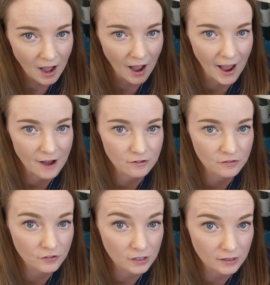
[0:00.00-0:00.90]
I have a
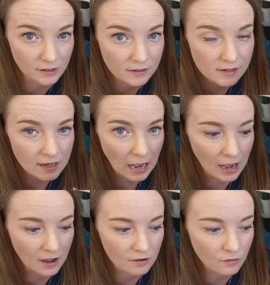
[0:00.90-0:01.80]
fear
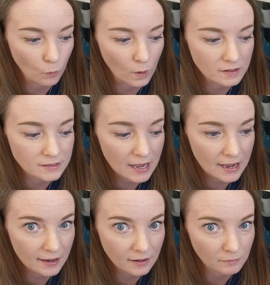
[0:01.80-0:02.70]
of one
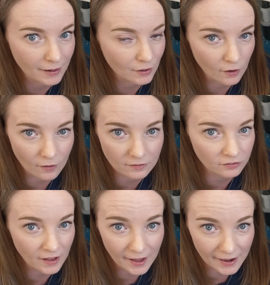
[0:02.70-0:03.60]
day my current
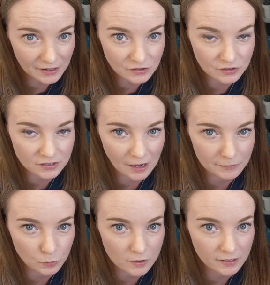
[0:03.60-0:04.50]
flat iron just
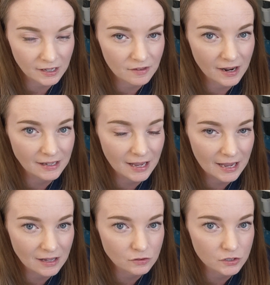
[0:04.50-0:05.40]
stops working and then I
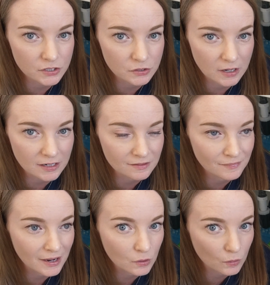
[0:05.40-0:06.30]
can't straighten
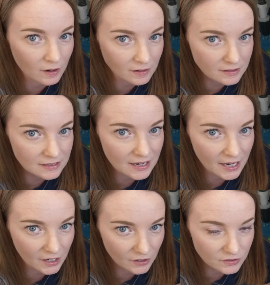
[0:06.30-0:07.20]
my crazy
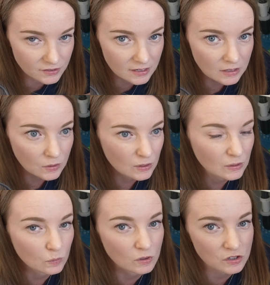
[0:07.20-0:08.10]
hairs,
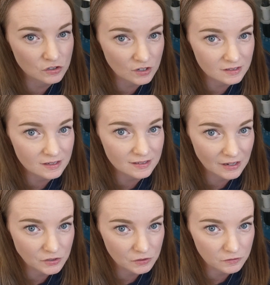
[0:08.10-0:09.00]
which is just
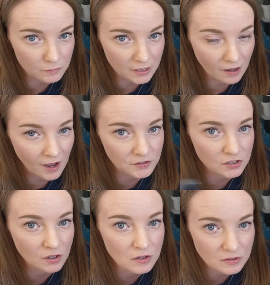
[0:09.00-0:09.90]
essential for me. I'll have to
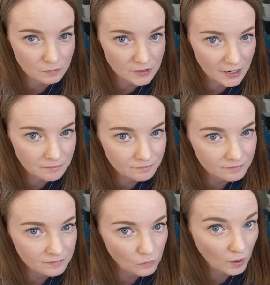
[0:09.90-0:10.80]
show you sometime
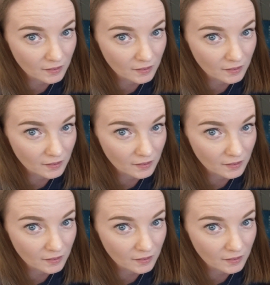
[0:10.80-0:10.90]
what